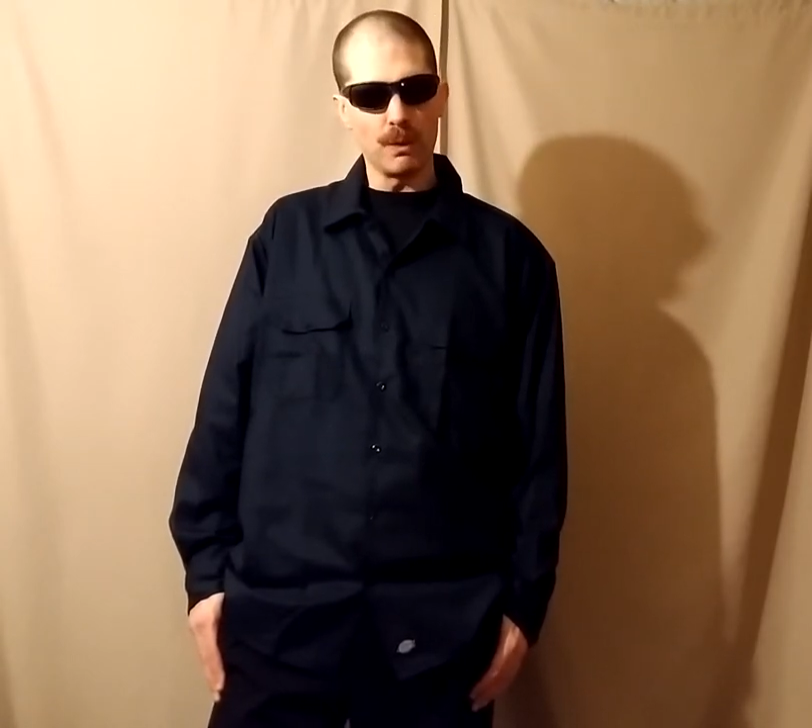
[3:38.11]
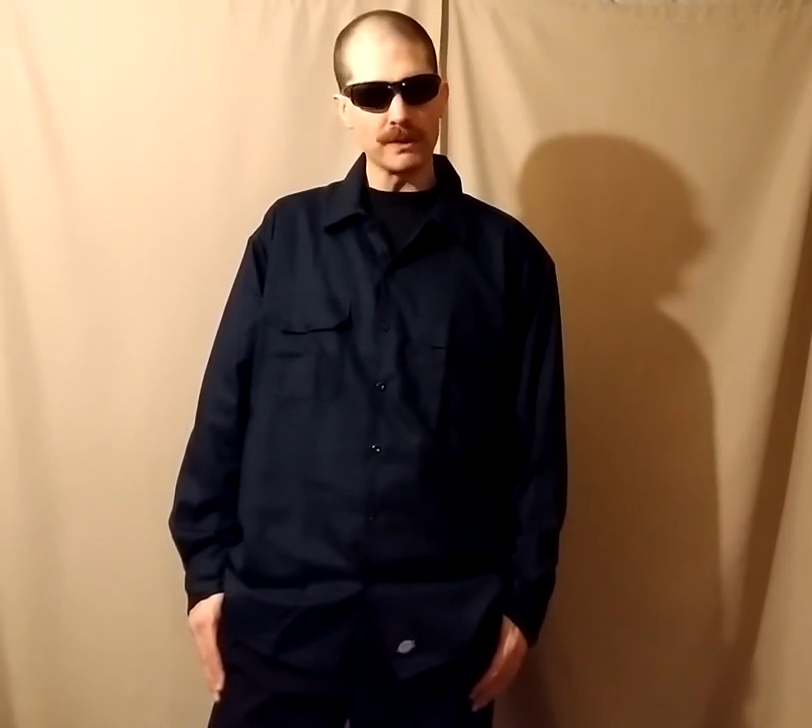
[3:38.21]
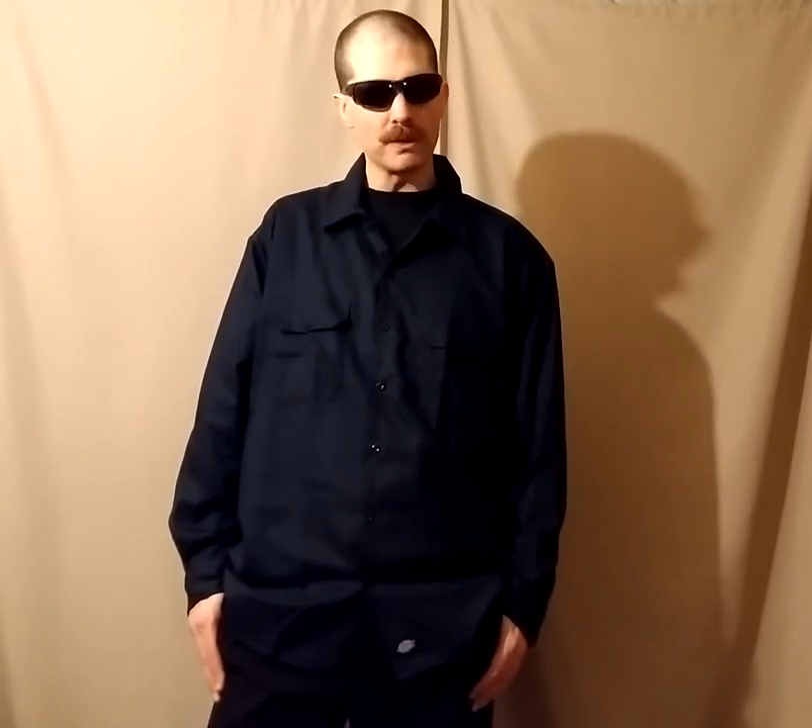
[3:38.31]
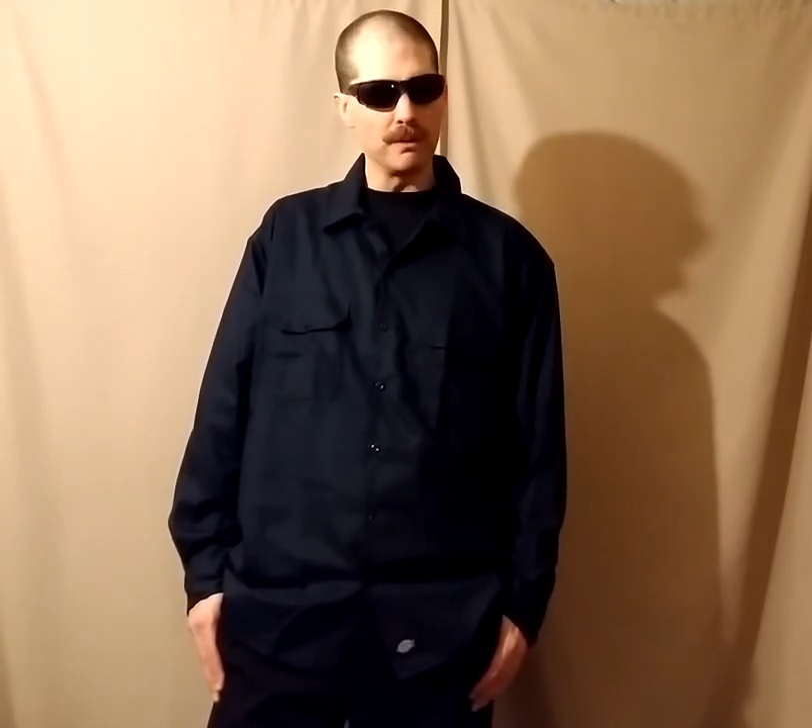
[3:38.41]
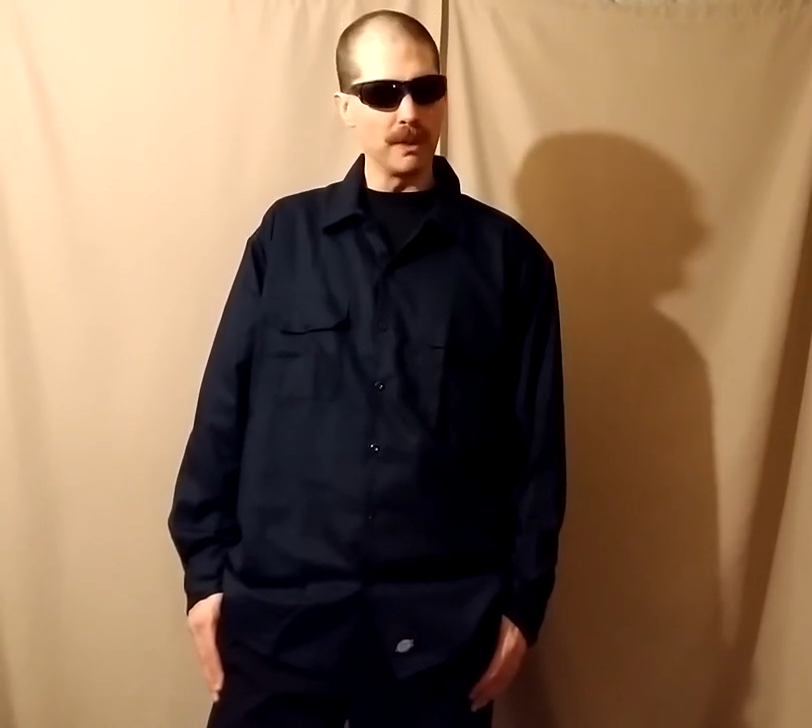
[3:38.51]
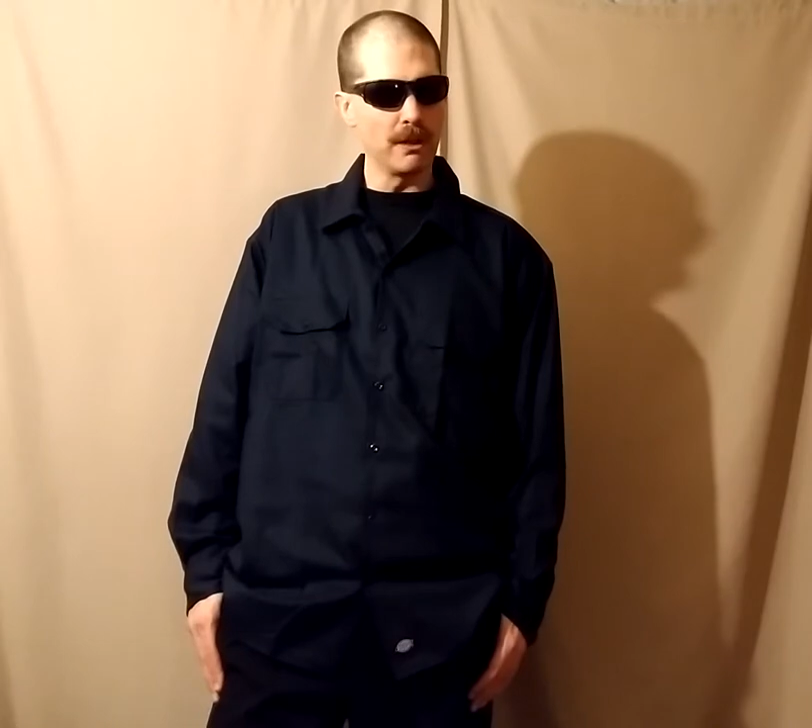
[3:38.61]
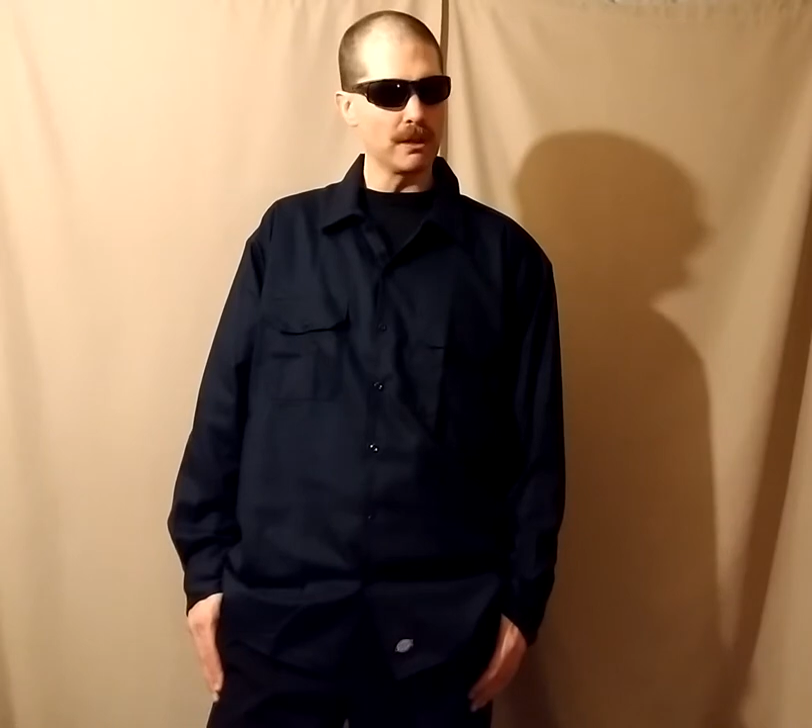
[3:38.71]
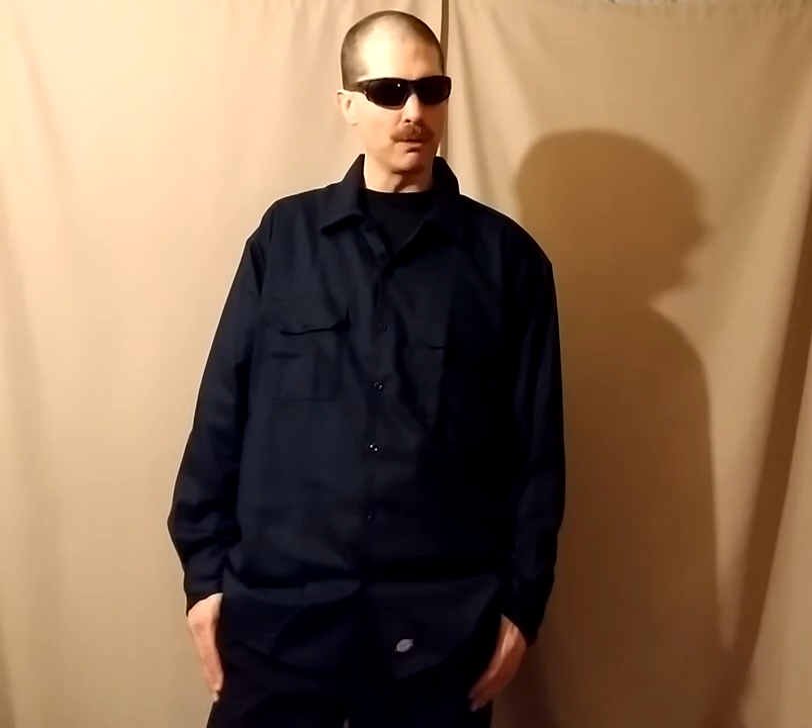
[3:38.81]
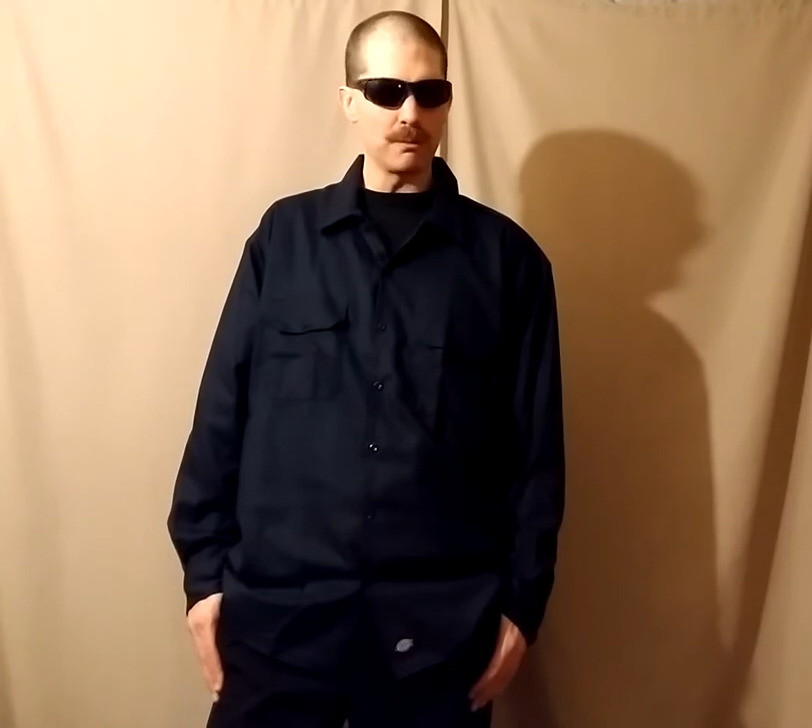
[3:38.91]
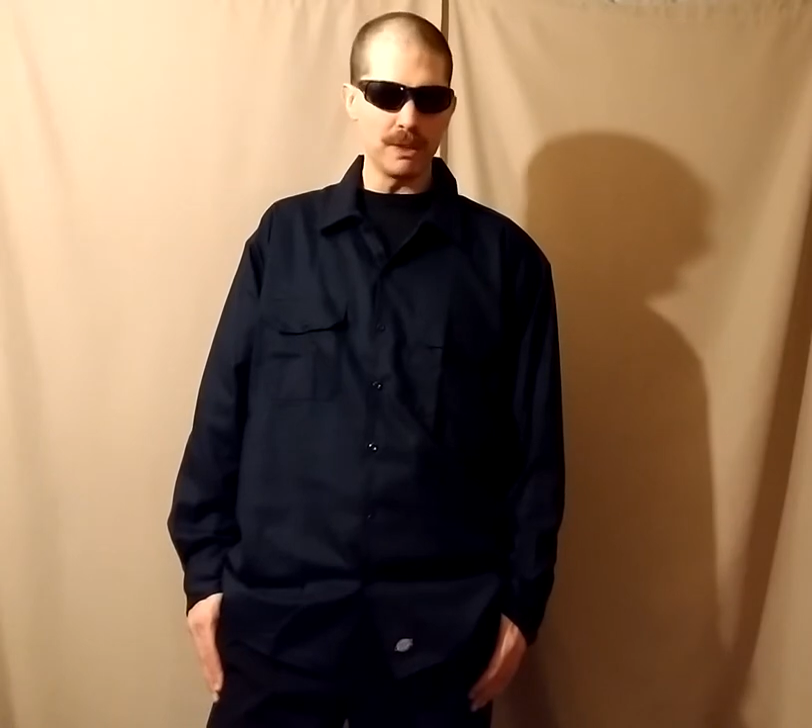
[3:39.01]
wars in
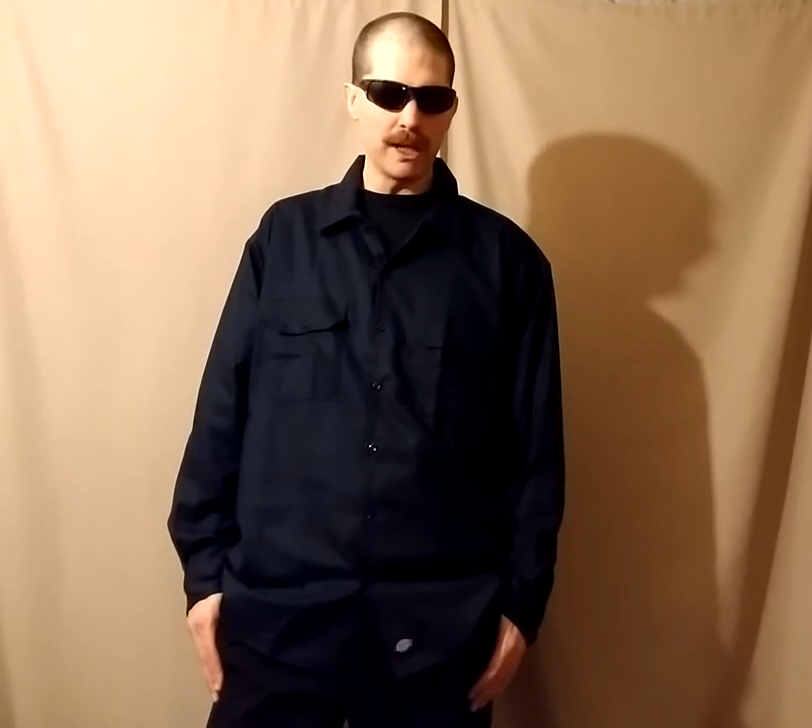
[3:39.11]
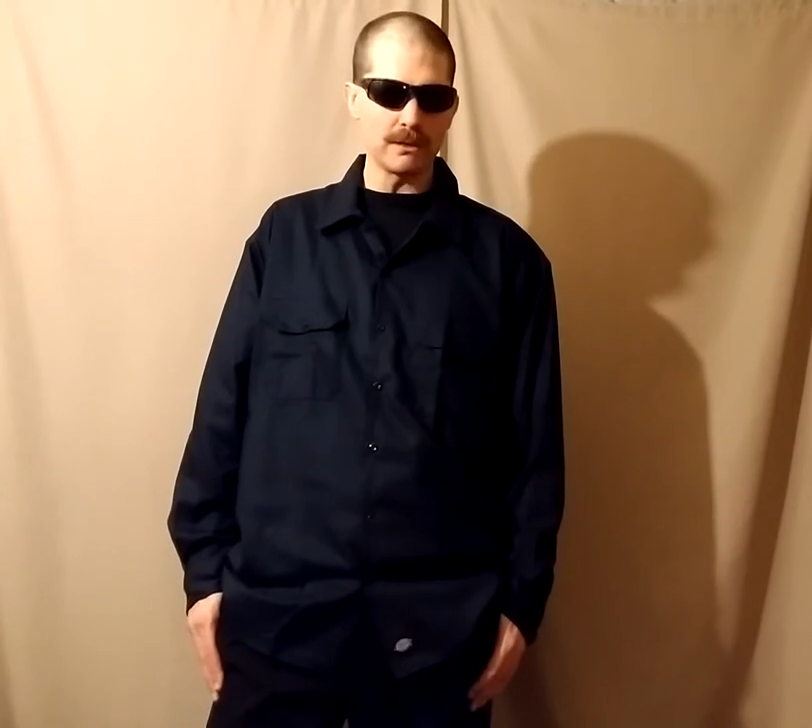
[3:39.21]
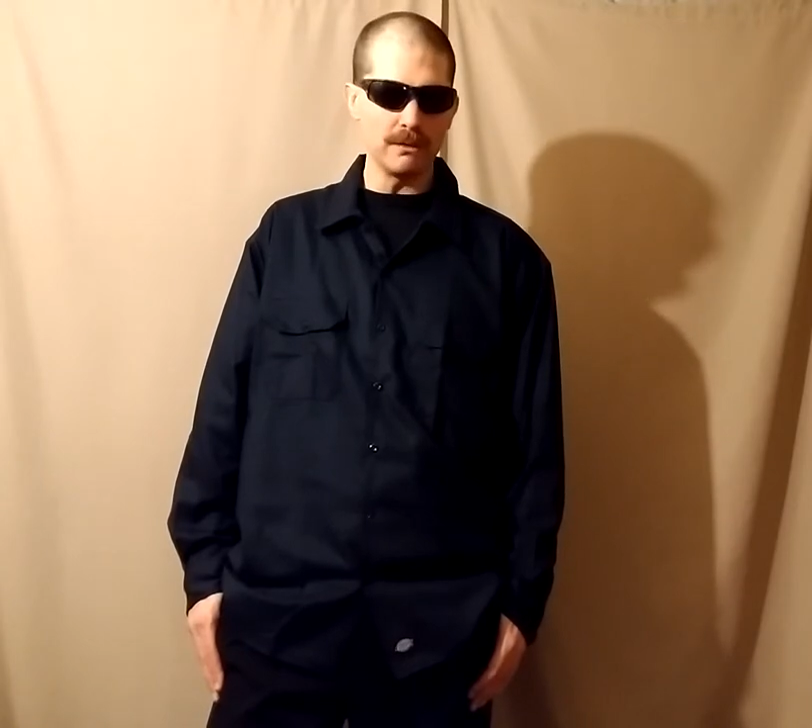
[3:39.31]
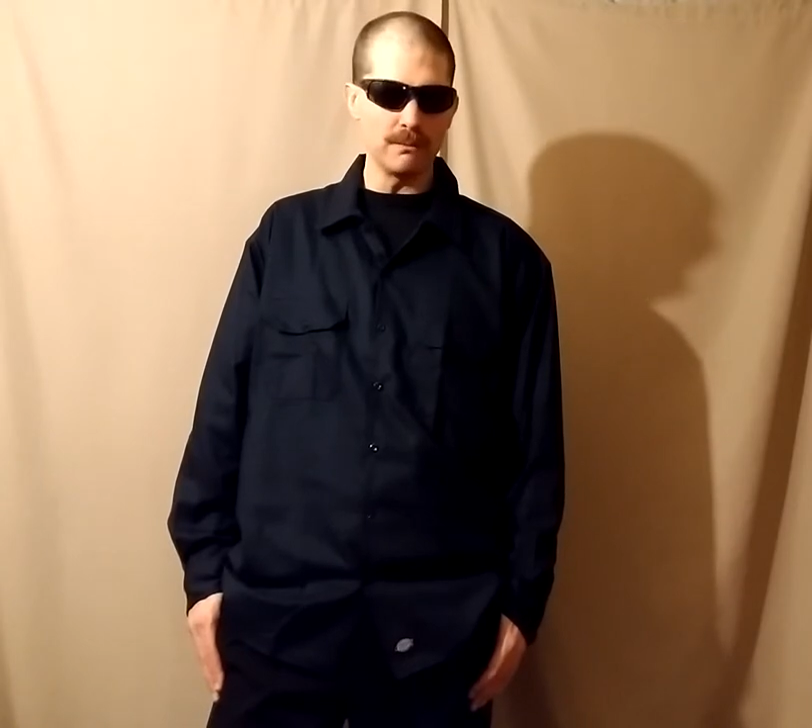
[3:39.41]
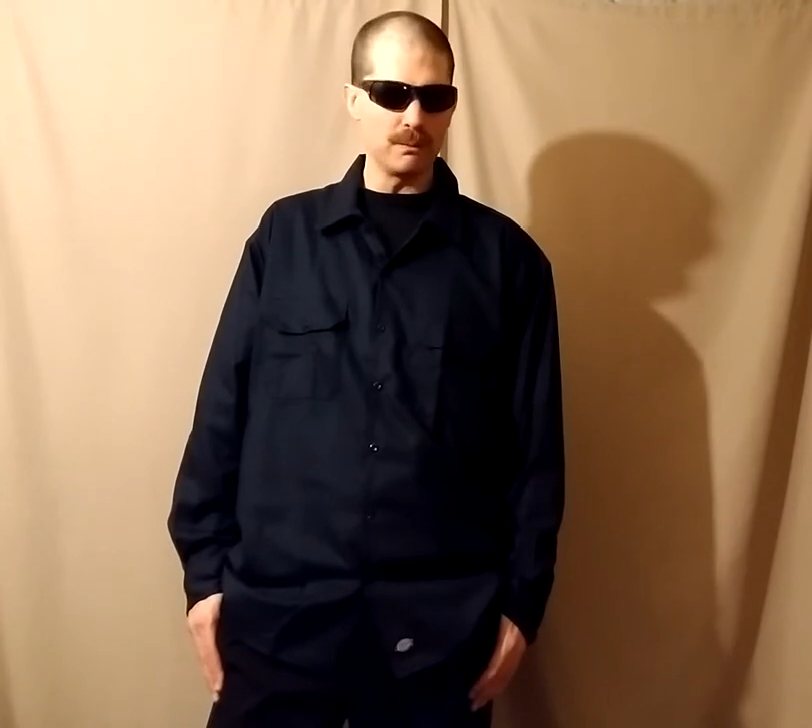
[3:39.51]
America with Black,